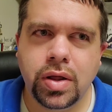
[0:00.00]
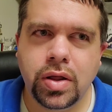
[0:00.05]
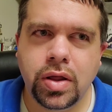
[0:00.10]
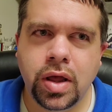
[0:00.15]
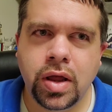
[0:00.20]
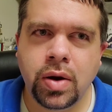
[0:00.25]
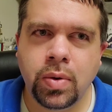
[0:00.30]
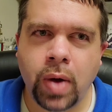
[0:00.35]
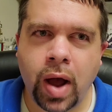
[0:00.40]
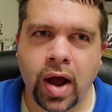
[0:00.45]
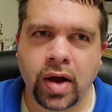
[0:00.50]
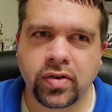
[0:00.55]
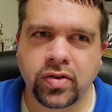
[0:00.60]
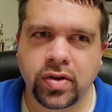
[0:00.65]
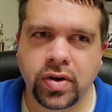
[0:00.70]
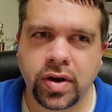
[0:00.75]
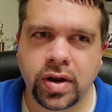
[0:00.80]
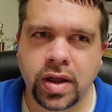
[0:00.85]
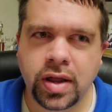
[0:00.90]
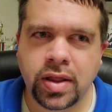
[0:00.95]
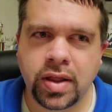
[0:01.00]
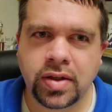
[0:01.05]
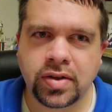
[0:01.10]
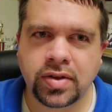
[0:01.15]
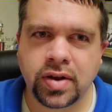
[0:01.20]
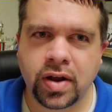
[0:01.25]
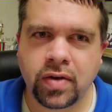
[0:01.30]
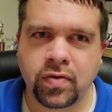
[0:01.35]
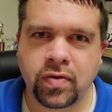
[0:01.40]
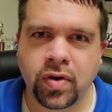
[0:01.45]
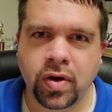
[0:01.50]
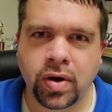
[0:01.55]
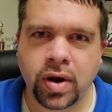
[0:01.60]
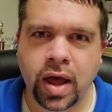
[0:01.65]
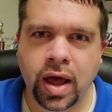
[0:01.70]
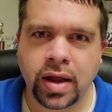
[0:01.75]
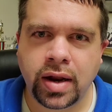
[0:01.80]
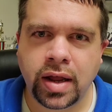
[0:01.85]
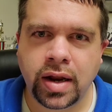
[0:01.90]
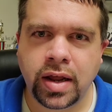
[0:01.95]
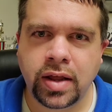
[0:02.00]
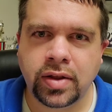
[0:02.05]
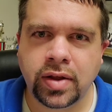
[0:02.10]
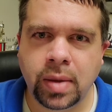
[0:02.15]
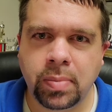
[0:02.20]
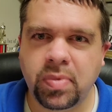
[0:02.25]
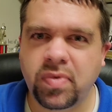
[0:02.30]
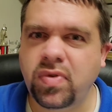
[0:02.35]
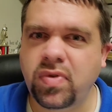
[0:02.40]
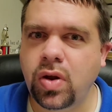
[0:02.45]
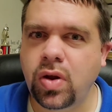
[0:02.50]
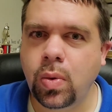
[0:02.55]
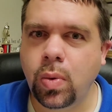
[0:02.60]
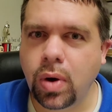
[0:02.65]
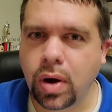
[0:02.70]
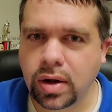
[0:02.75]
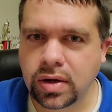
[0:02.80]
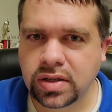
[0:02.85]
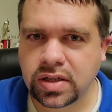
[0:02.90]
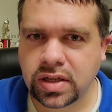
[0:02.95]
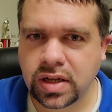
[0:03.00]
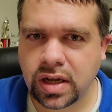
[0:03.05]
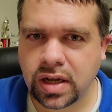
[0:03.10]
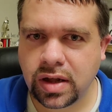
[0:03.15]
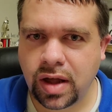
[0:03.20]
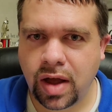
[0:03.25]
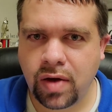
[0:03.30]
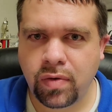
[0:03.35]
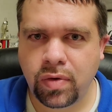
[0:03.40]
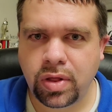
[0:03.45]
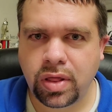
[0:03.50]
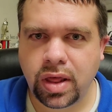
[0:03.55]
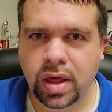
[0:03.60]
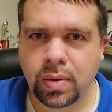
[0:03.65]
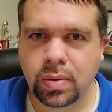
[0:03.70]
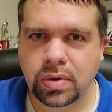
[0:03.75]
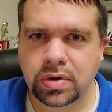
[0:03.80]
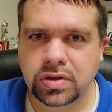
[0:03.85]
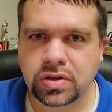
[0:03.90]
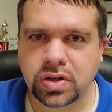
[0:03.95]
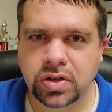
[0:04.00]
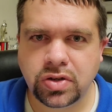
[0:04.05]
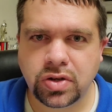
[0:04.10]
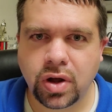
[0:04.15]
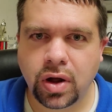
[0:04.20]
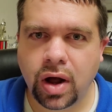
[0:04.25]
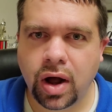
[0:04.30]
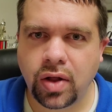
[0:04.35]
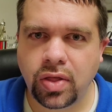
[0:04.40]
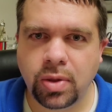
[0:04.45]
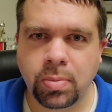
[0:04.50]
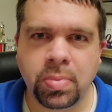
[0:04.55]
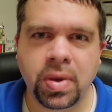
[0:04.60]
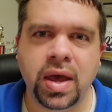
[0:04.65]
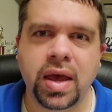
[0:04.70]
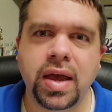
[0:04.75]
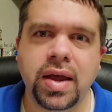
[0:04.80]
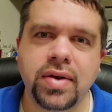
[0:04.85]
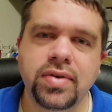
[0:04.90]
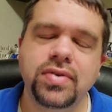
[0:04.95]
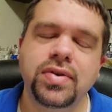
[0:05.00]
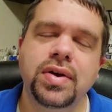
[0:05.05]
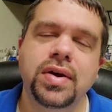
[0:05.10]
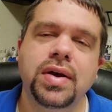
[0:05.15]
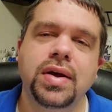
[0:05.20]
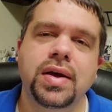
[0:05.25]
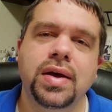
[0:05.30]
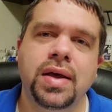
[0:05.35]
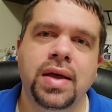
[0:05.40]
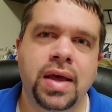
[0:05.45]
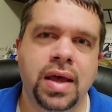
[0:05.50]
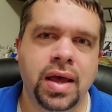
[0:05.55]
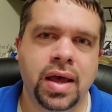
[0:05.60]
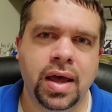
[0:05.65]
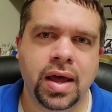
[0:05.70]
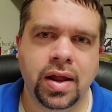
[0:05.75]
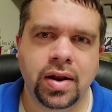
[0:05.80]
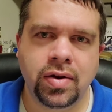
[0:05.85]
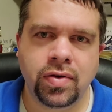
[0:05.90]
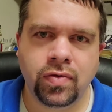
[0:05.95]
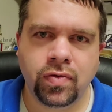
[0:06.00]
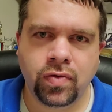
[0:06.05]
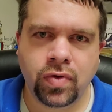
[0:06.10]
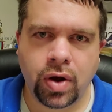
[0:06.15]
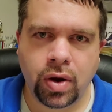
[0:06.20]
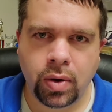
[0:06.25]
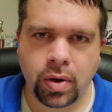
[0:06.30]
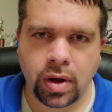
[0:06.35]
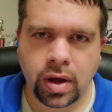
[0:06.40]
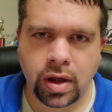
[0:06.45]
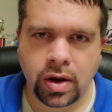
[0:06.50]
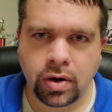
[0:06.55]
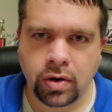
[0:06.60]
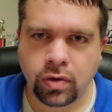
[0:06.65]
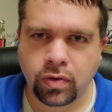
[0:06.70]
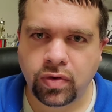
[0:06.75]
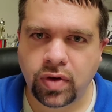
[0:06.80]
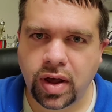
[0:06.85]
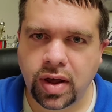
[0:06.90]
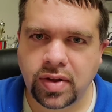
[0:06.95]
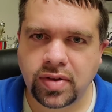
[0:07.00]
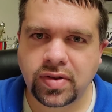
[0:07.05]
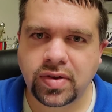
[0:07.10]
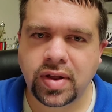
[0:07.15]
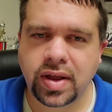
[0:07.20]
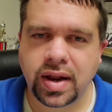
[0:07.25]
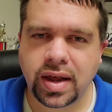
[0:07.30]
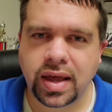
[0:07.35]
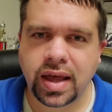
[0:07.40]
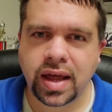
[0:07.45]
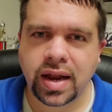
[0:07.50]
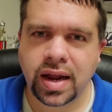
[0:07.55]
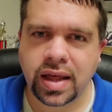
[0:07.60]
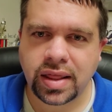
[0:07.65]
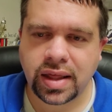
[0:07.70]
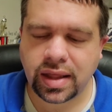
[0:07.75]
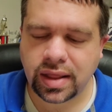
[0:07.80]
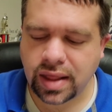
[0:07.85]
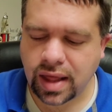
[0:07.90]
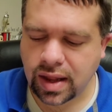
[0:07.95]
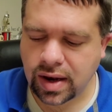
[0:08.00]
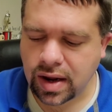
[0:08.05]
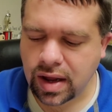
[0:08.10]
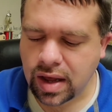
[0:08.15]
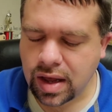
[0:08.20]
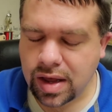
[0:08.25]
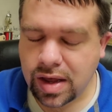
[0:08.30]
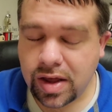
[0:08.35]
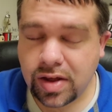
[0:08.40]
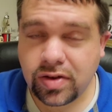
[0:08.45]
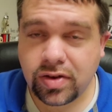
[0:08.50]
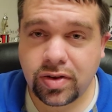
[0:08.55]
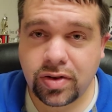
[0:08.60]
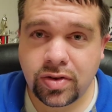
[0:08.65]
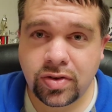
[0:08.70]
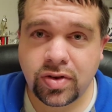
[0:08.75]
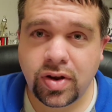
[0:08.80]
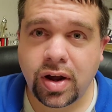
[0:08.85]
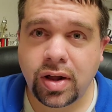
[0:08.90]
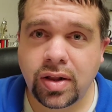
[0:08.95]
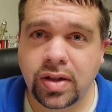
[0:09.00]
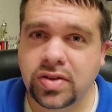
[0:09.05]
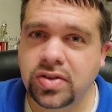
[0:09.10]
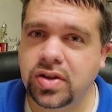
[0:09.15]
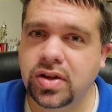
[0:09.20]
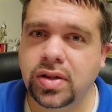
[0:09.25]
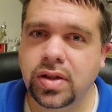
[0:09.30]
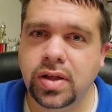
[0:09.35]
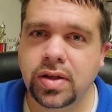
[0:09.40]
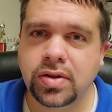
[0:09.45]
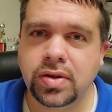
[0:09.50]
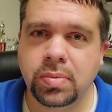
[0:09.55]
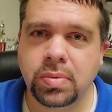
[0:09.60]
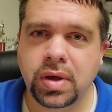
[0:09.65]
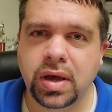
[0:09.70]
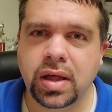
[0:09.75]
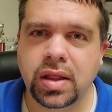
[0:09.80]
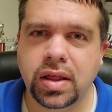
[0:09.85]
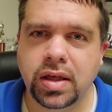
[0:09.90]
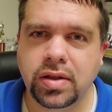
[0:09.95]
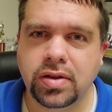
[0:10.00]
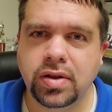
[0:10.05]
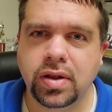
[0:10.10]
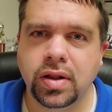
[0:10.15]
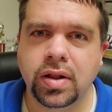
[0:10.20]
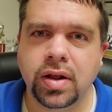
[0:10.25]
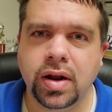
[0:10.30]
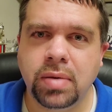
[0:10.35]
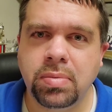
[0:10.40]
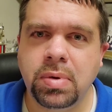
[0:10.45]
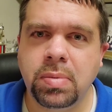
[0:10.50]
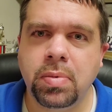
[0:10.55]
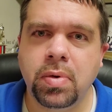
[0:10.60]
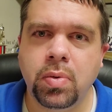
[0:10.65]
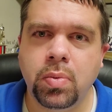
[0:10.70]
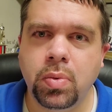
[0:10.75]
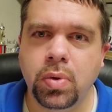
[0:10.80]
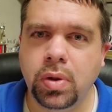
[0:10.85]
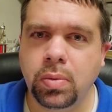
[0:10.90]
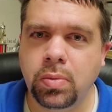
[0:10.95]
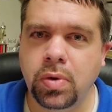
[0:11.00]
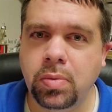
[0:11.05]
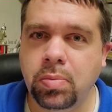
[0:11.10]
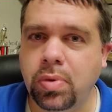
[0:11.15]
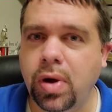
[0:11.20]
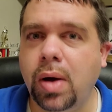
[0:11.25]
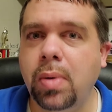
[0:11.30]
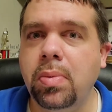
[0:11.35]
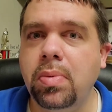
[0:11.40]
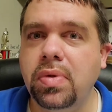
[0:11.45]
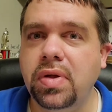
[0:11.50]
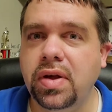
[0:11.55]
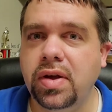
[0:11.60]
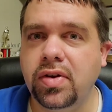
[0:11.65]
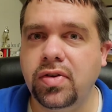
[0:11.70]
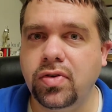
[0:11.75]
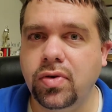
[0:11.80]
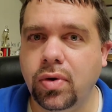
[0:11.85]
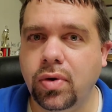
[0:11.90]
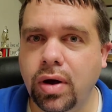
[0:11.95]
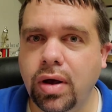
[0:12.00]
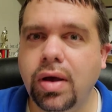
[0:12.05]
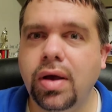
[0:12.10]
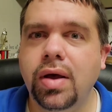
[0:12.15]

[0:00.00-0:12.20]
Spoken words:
interaction in this that I felt had any type of nuance. Everything was just on the page and very in your face. And again, I think that is stylistically something I think a lot of people would probably enjoy.